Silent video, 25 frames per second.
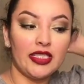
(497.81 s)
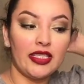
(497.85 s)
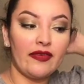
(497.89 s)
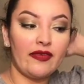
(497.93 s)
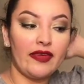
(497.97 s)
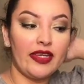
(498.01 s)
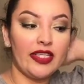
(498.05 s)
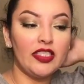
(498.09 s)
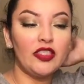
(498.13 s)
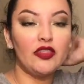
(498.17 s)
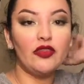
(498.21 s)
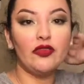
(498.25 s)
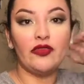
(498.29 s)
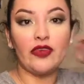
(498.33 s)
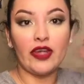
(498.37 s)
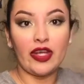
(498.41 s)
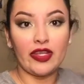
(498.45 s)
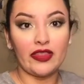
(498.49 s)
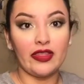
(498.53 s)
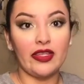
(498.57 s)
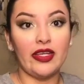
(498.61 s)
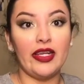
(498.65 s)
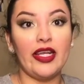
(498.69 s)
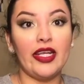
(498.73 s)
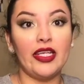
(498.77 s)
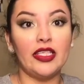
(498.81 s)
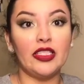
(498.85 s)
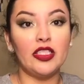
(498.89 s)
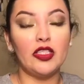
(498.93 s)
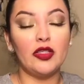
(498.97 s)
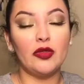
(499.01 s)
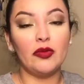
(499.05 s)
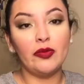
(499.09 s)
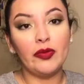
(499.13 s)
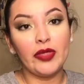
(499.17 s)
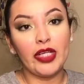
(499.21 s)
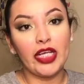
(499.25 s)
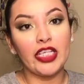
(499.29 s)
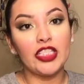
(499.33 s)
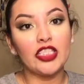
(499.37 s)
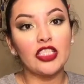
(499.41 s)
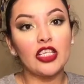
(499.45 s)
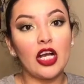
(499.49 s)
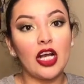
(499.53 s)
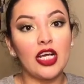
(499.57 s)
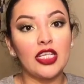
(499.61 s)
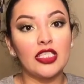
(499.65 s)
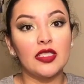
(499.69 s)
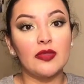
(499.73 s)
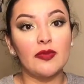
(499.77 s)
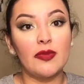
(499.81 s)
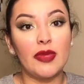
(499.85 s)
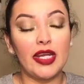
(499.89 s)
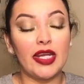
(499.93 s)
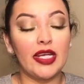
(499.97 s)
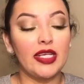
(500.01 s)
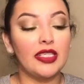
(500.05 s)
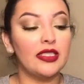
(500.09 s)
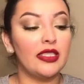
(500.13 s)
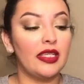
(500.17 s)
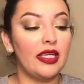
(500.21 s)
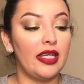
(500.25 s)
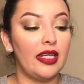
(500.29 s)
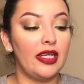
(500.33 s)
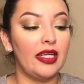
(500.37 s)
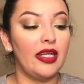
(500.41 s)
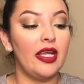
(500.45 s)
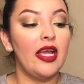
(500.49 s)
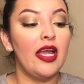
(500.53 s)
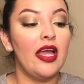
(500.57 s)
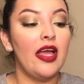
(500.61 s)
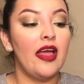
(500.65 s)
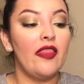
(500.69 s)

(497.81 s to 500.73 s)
If I do find the link to BH Cosmetics and